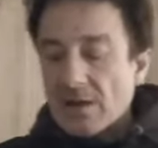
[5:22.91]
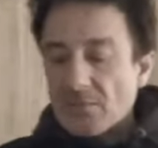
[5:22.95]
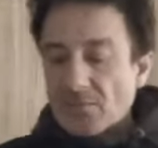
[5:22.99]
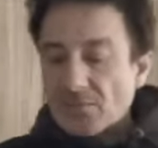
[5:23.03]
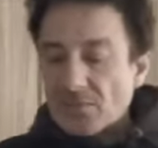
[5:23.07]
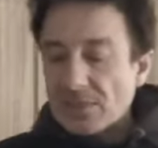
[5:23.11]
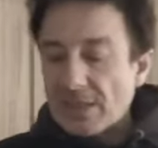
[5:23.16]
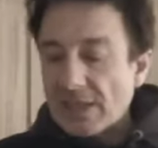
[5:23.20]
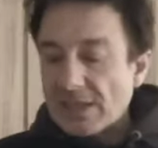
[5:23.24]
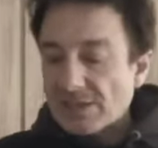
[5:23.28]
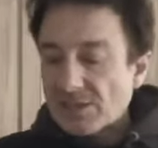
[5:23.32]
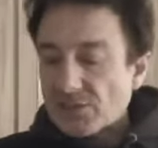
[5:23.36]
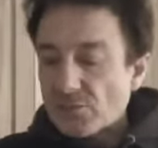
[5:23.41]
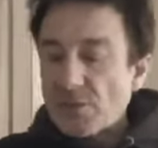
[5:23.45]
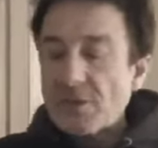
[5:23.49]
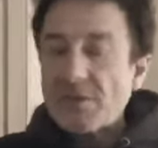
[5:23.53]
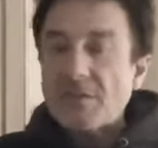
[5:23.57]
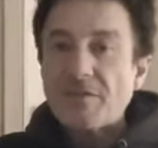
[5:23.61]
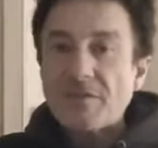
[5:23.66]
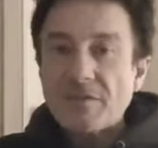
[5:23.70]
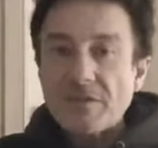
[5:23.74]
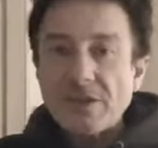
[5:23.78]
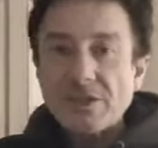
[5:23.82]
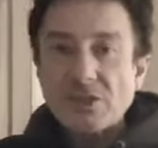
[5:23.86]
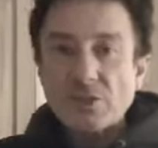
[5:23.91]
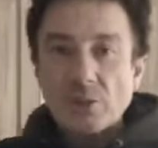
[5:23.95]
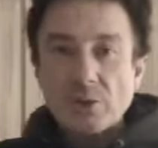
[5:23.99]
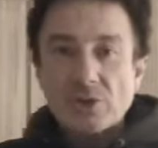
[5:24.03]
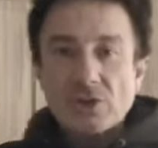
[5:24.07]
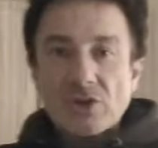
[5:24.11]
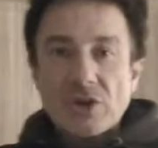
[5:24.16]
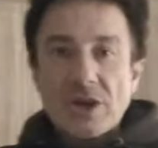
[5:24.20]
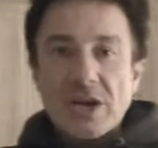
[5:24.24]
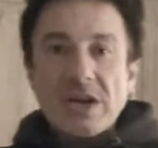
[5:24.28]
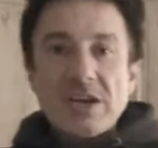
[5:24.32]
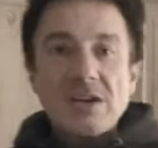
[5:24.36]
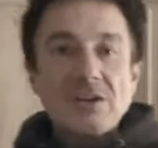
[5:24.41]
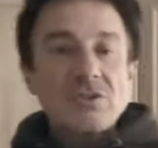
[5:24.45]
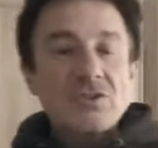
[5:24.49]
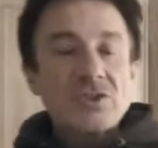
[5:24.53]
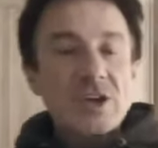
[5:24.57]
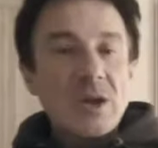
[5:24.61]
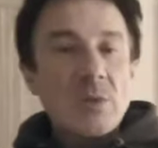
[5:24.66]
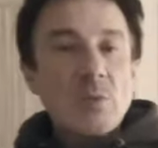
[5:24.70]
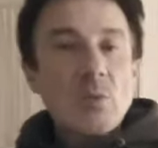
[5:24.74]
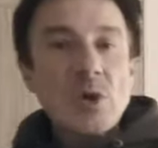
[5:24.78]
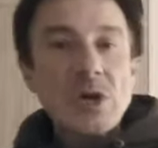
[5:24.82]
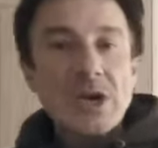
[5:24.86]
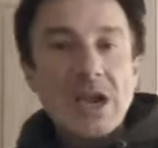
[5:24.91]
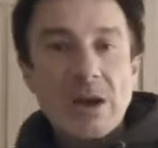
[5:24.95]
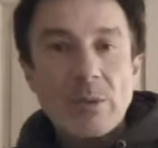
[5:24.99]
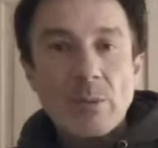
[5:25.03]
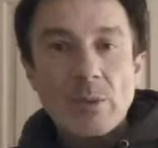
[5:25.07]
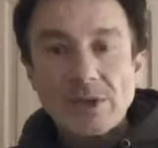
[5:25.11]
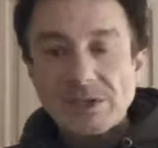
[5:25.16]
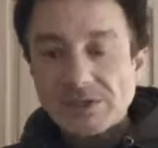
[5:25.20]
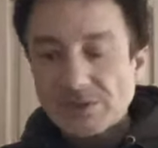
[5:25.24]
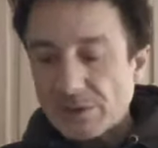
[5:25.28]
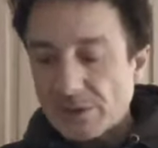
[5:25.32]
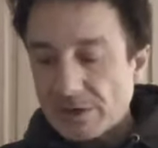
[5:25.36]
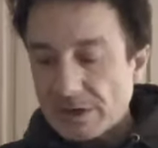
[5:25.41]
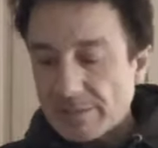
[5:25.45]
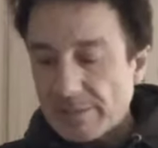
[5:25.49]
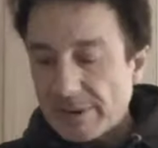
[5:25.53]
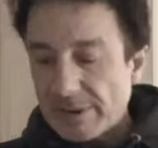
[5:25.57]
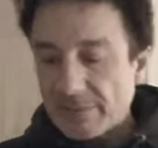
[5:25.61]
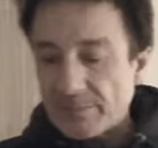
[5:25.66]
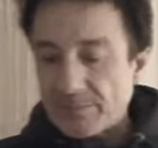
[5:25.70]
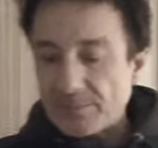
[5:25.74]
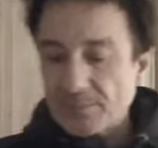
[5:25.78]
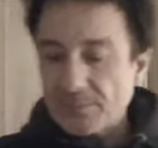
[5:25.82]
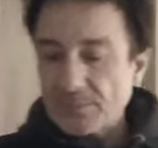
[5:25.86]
Let's read the first quatrain and try and work out what he's talking about.